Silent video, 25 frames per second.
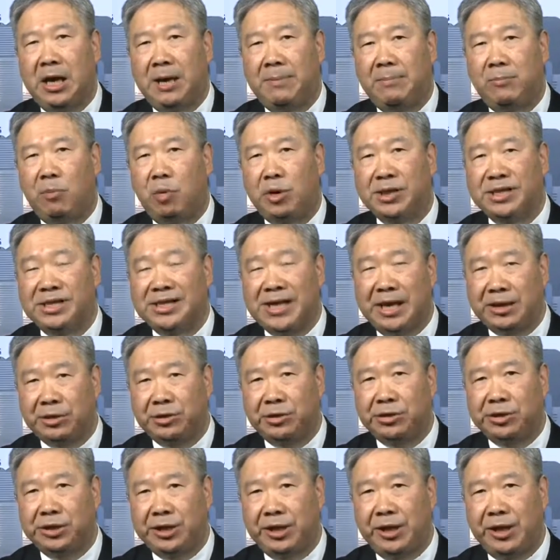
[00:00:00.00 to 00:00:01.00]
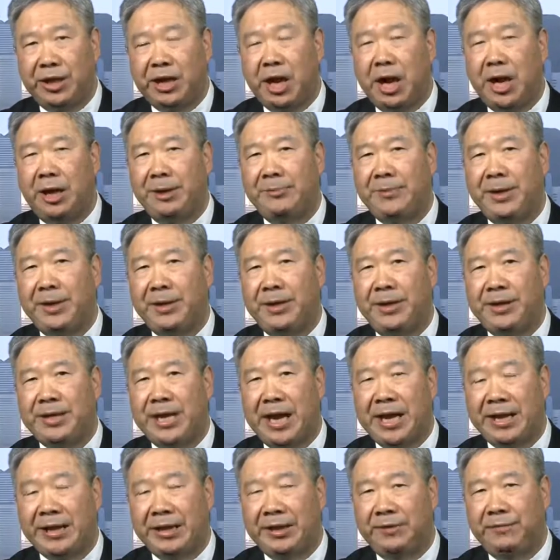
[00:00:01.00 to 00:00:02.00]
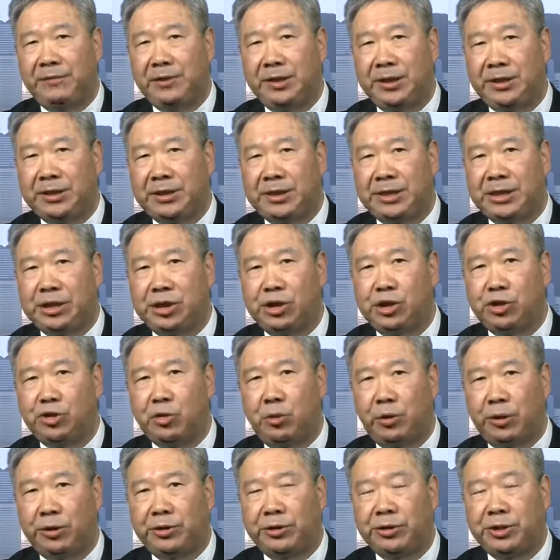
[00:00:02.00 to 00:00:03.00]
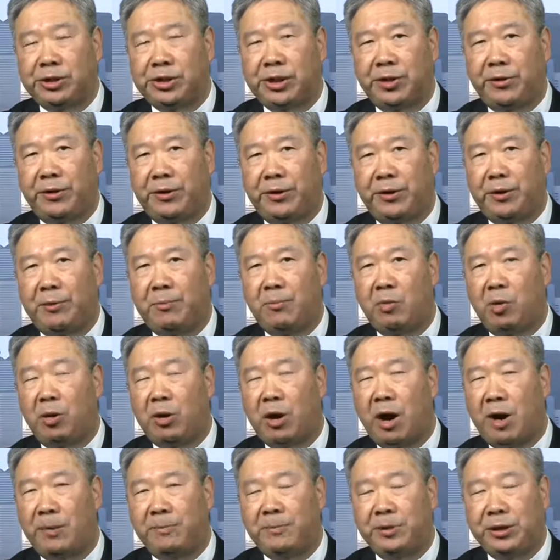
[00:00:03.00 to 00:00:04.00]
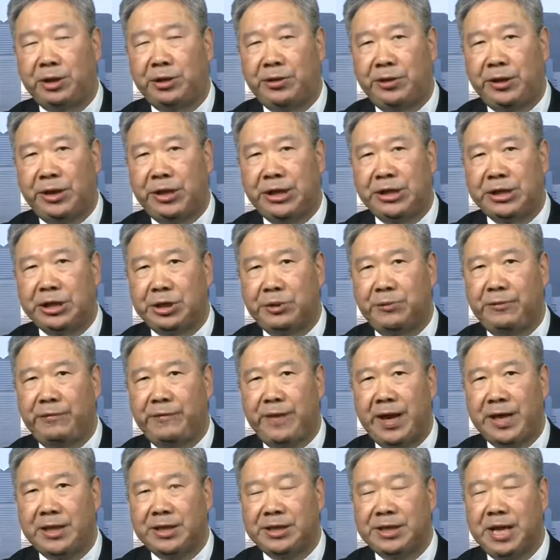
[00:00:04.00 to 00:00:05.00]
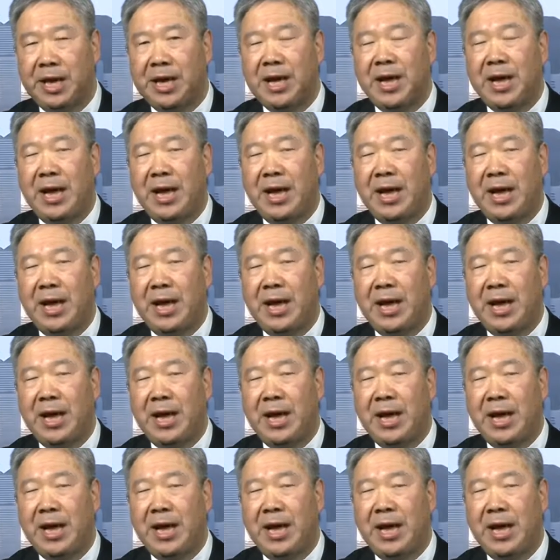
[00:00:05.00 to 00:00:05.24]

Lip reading: More sectors of the economy. The negative list is shorter, so there are more opportunities to invest,